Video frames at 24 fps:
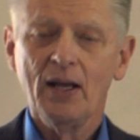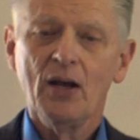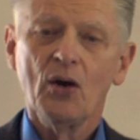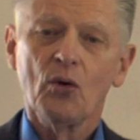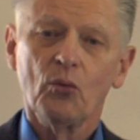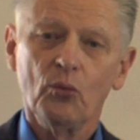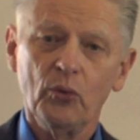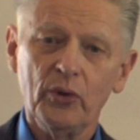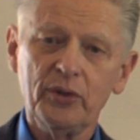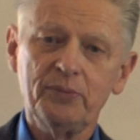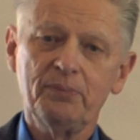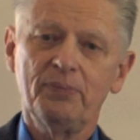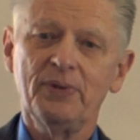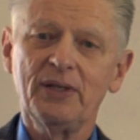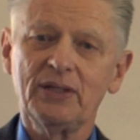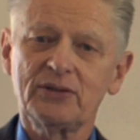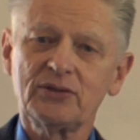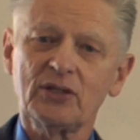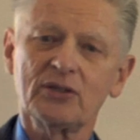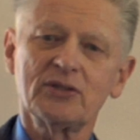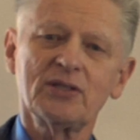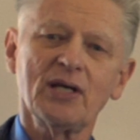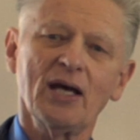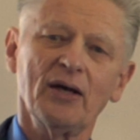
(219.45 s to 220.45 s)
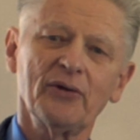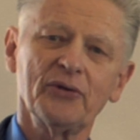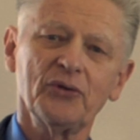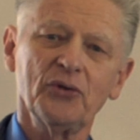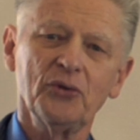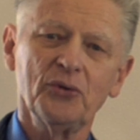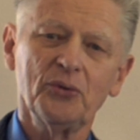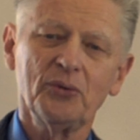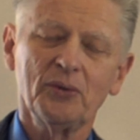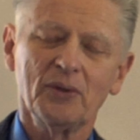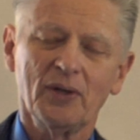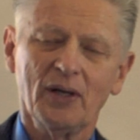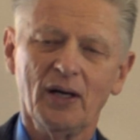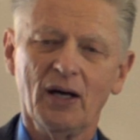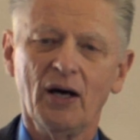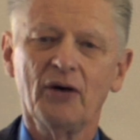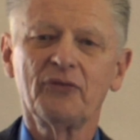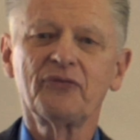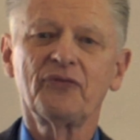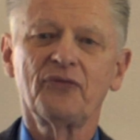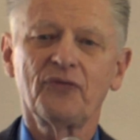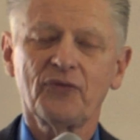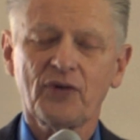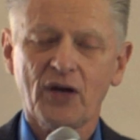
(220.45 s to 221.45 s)
would be to tell you a
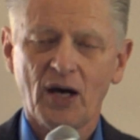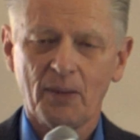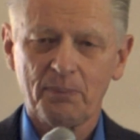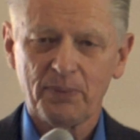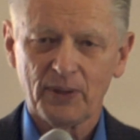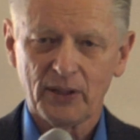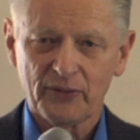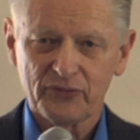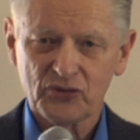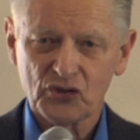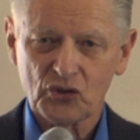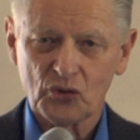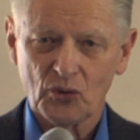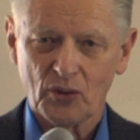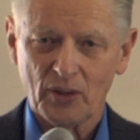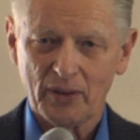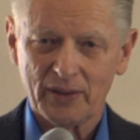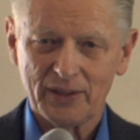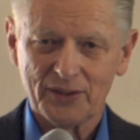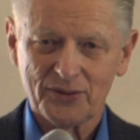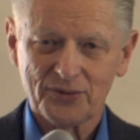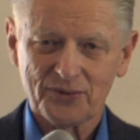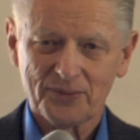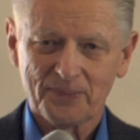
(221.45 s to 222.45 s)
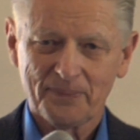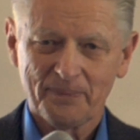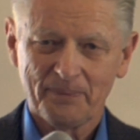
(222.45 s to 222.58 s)
couple of stories.